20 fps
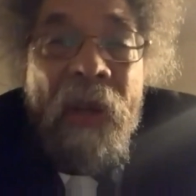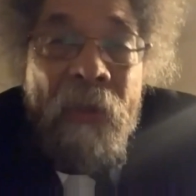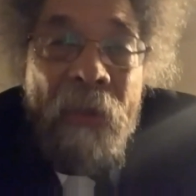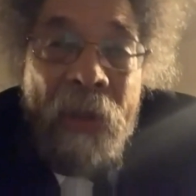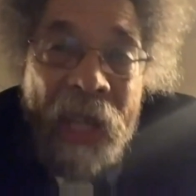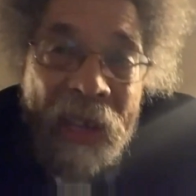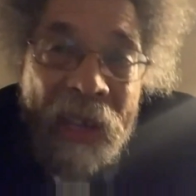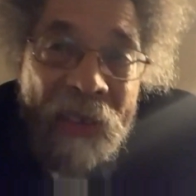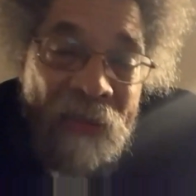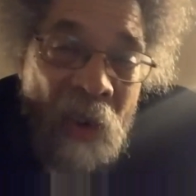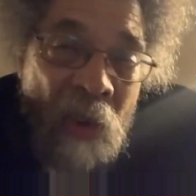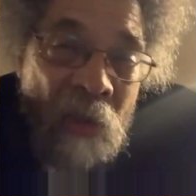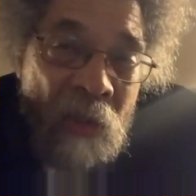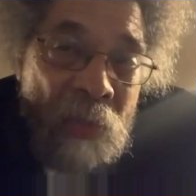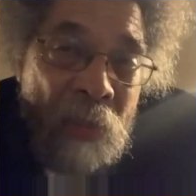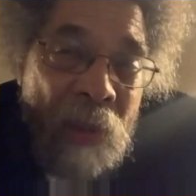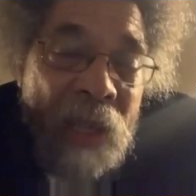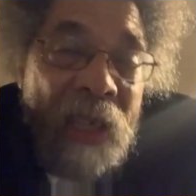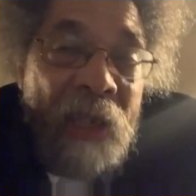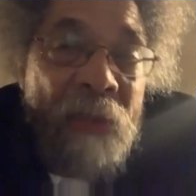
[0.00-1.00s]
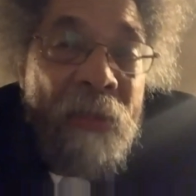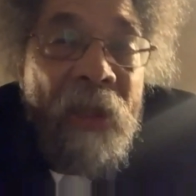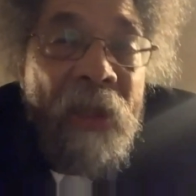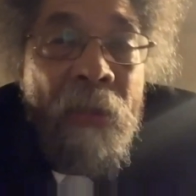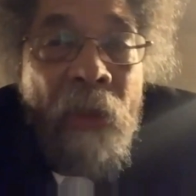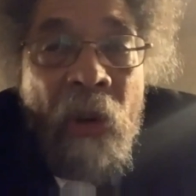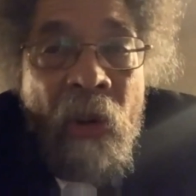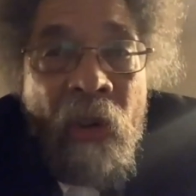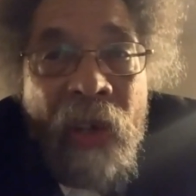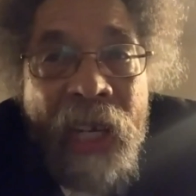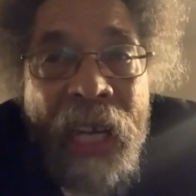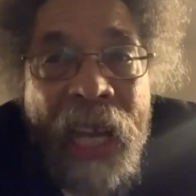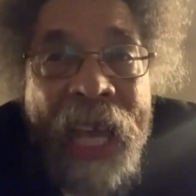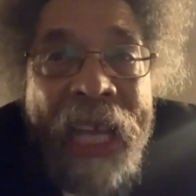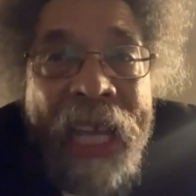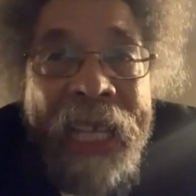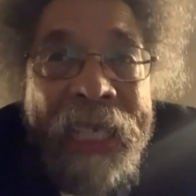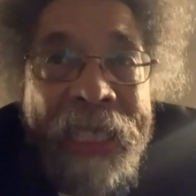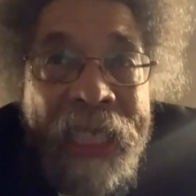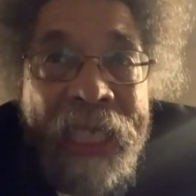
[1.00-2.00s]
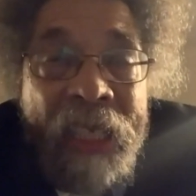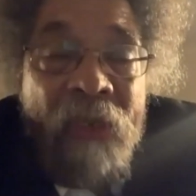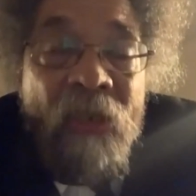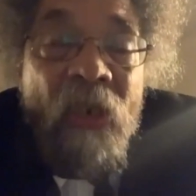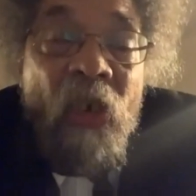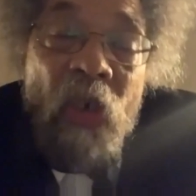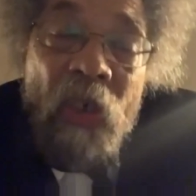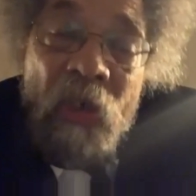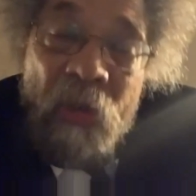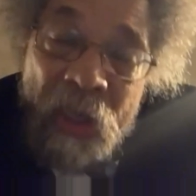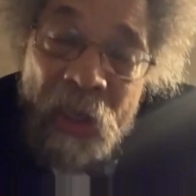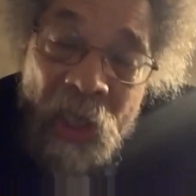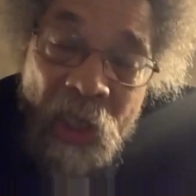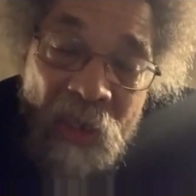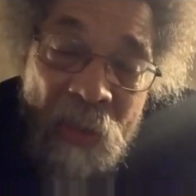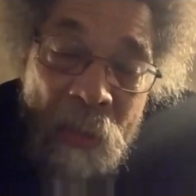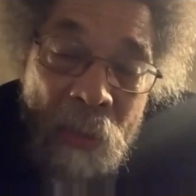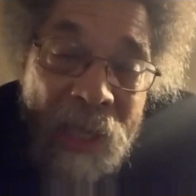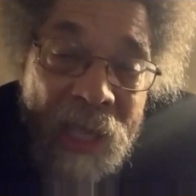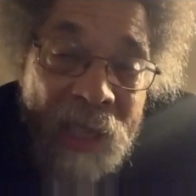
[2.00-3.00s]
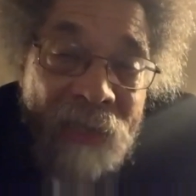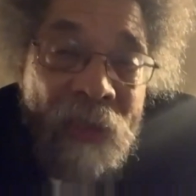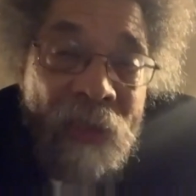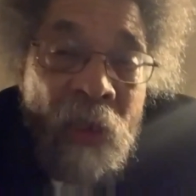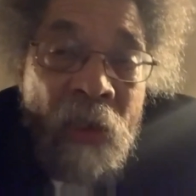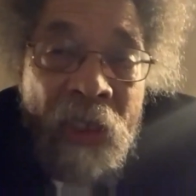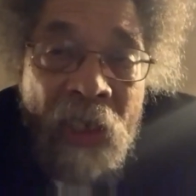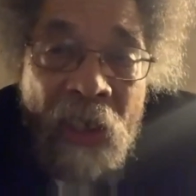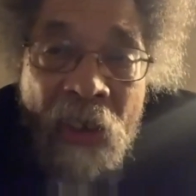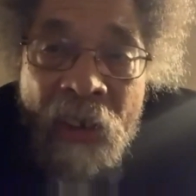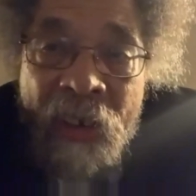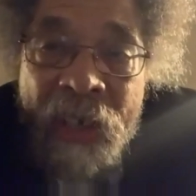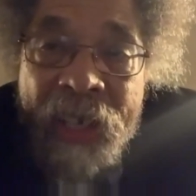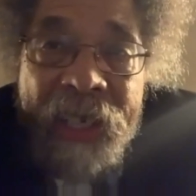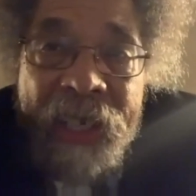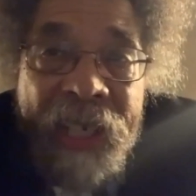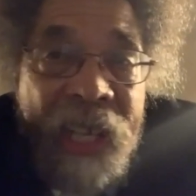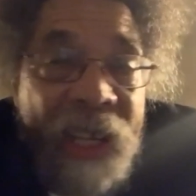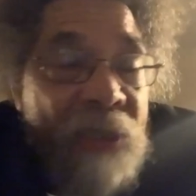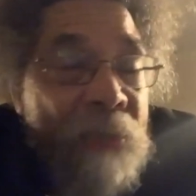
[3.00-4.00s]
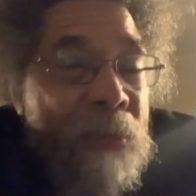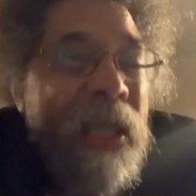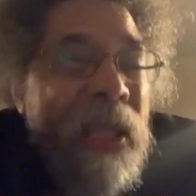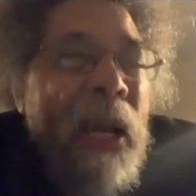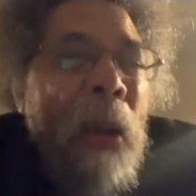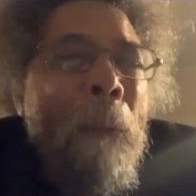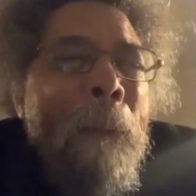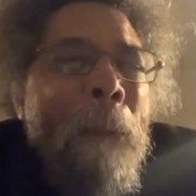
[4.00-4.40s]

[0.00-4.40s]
Black folk would probably be more likely. And of course, we know if Black folk had gone in there, it'd been a